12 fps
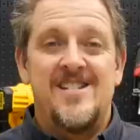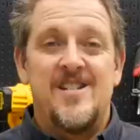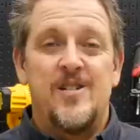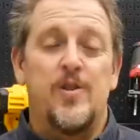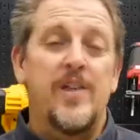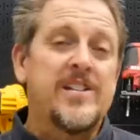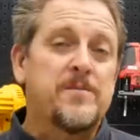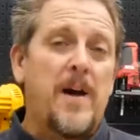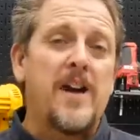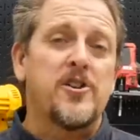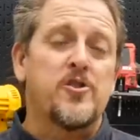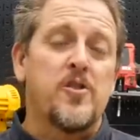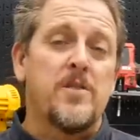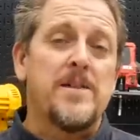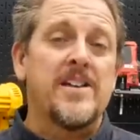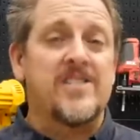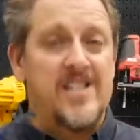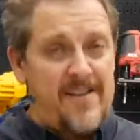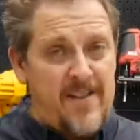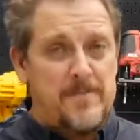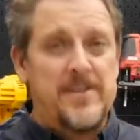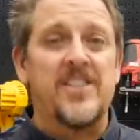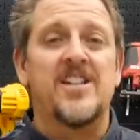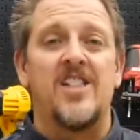Do these Spyder drill bits live up
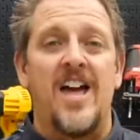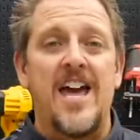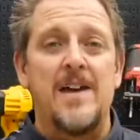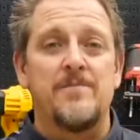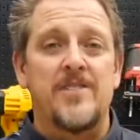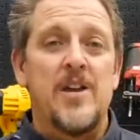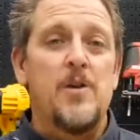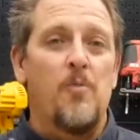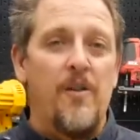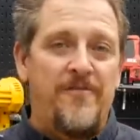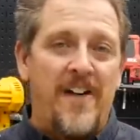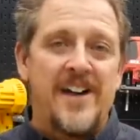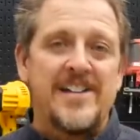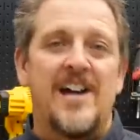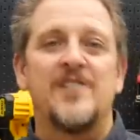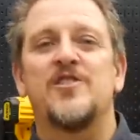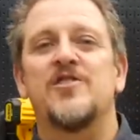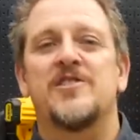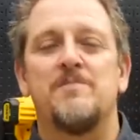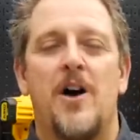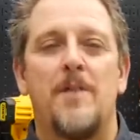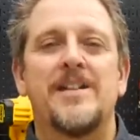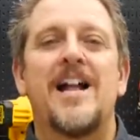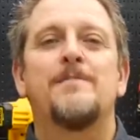to the claims? We'll find out in just a
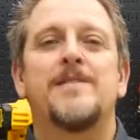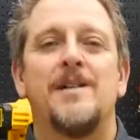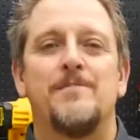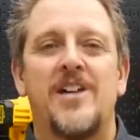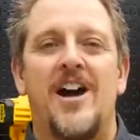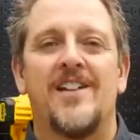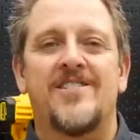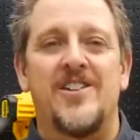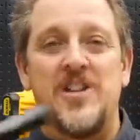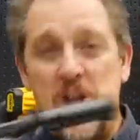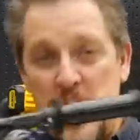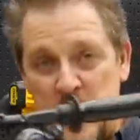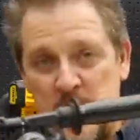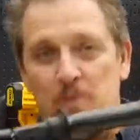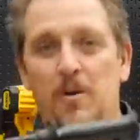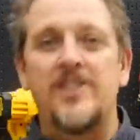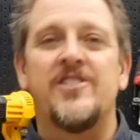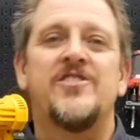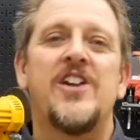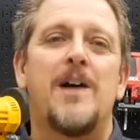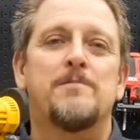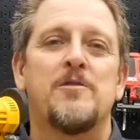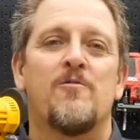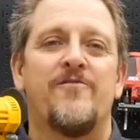moment. I'm Tim Johnson. You're watching
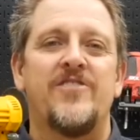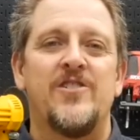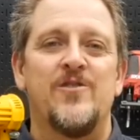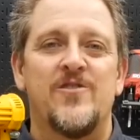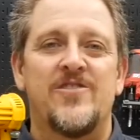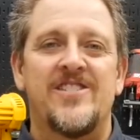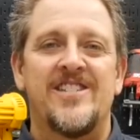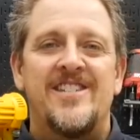Shop Tool Reviews.